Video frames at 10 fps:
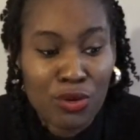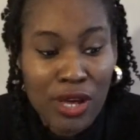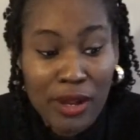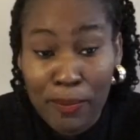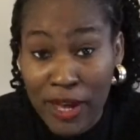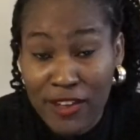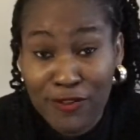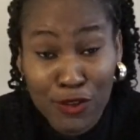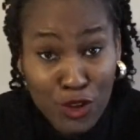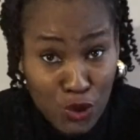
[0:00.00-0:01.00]
and pay
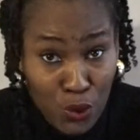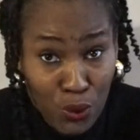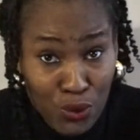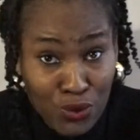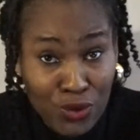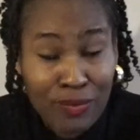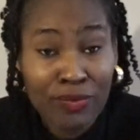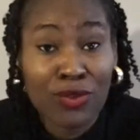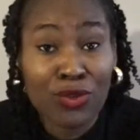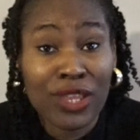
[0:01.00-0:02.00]
for your course.
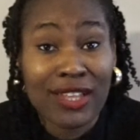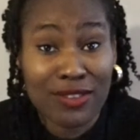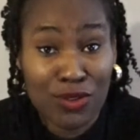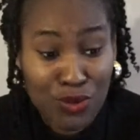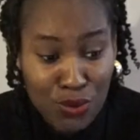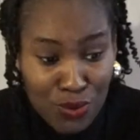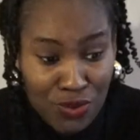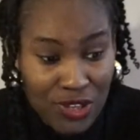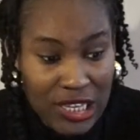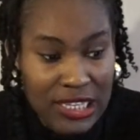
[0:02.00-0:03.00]
So that's your school
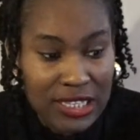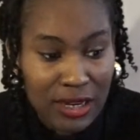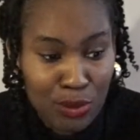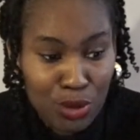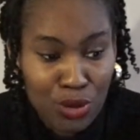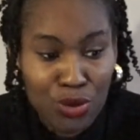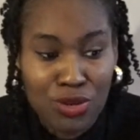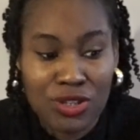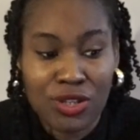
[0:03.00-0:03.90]
fees and whatnot.